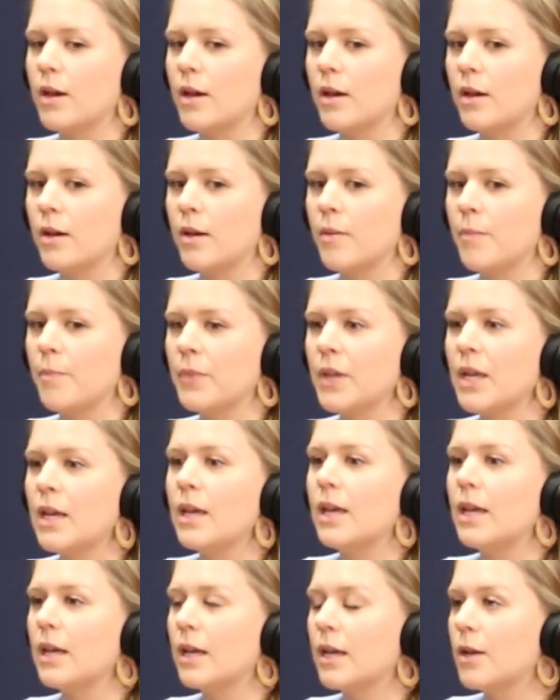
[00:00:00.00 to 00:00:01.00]

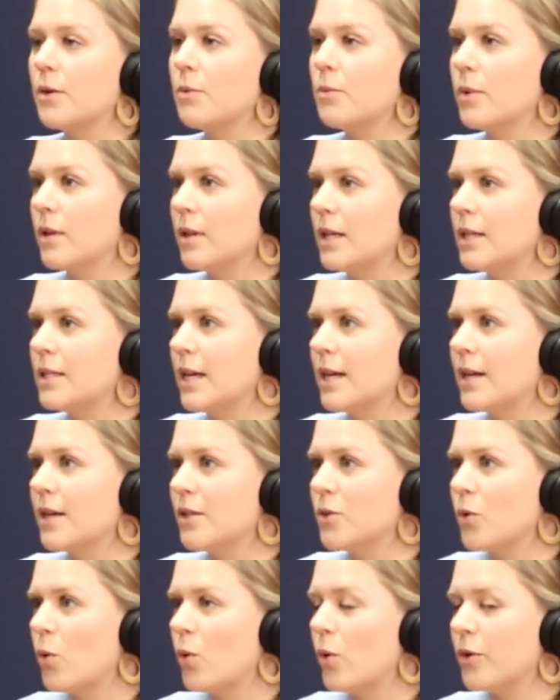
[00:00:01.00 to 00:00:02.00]
it can really take a
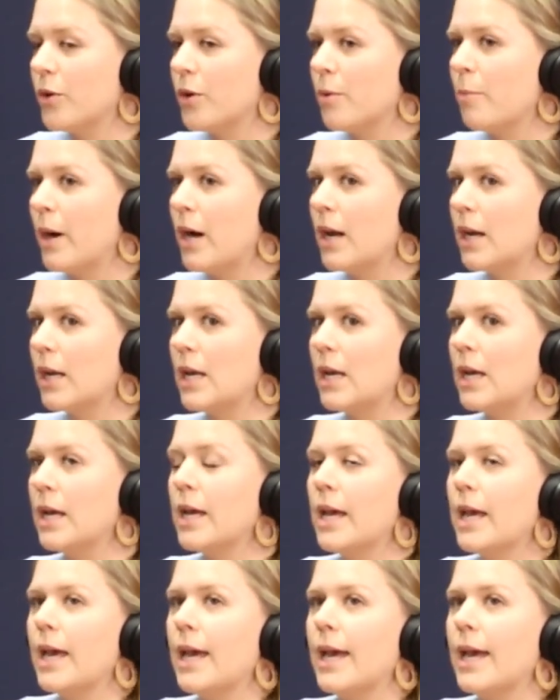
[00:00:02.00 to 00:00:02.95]
toll on your body.